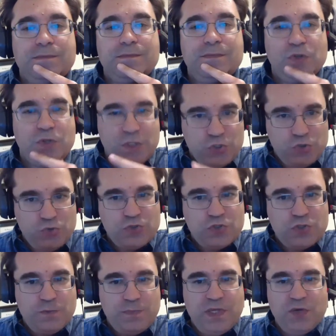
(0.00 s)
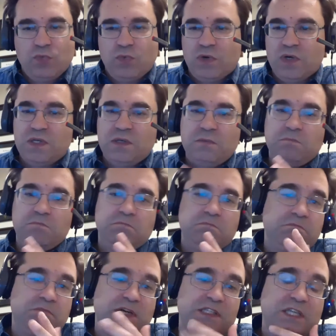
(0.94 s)
You can choose to be one,
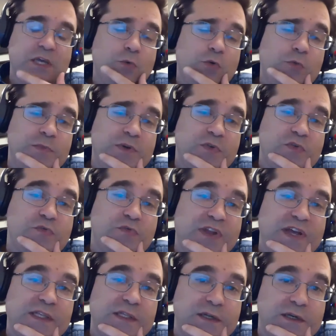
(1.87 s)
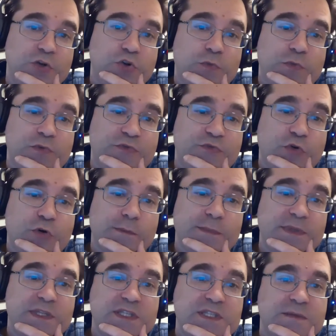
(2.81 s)
but it will be reflected in your
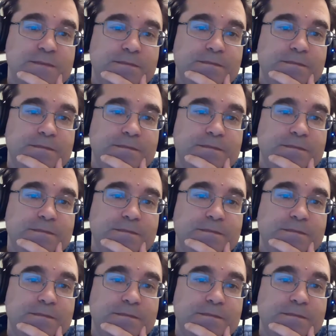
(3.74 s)
performance.